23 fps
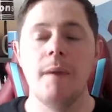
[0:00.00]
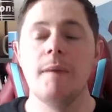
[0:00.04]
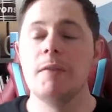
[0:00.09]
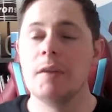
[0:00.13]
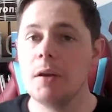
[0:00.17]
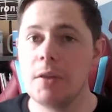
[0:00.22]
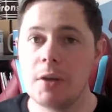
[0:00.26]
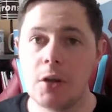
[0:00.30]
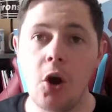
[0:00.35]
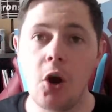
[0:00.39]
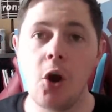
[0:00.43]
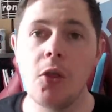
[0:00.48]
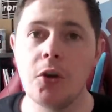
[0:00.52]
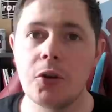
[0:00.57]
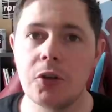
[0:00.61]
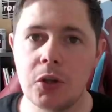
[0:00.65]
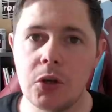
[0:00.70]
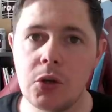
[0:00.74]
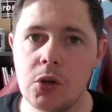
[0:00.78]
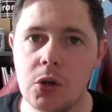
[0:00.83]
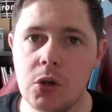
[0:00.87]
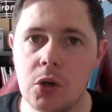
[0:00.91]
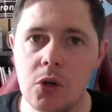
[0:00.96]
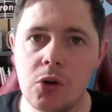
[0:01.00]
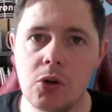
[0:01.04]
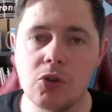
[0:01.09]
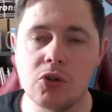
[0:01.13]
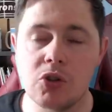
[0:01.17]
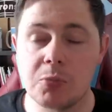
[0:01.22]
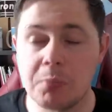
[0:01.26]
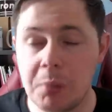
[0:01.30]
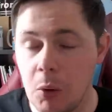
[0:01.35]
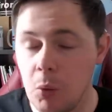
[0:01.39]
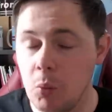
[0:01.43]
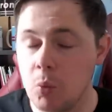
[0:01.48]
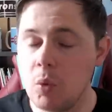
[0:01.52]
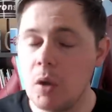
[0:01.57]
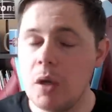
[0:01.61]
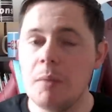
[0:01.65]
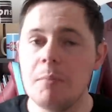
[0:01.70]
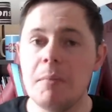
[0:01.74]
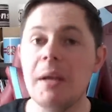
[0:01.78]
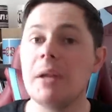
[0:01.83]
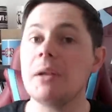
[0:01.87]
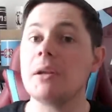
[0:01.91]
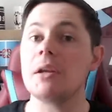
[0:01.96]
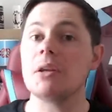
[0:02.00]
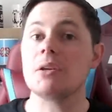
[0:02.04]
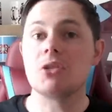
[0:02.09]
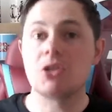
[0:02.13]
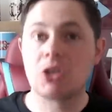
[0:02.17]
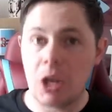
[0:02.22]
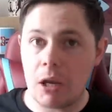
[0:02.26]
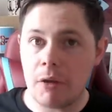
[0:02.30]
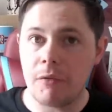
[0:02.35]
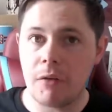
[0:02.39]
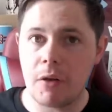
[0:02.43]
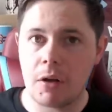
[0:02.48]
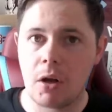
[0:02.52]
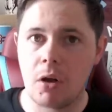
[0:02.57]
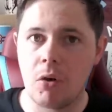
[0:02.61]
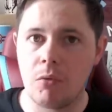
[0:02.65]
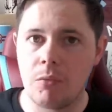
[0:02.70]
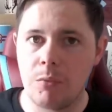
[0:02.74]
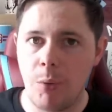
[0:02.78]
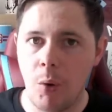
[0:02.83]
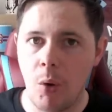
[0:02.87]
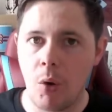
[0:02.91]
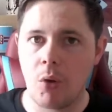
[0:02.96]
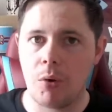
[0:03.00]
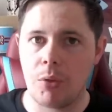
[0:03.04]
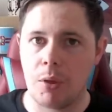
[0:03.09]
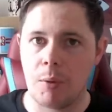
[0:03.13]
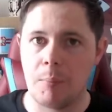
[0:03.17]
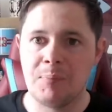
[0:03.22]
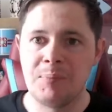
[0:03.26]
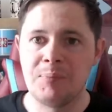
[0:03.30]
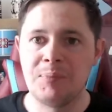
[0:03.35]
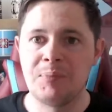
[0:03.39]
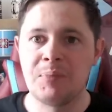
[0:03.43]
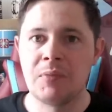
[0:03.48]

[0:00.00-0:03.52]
Now, they got their two goals, but we made it difficult for them.